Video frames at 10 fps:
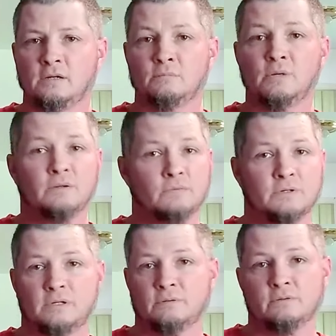but
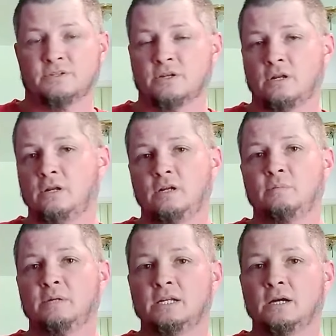it's going to need to
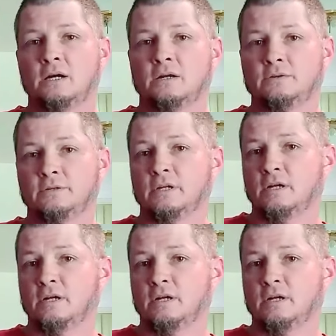be done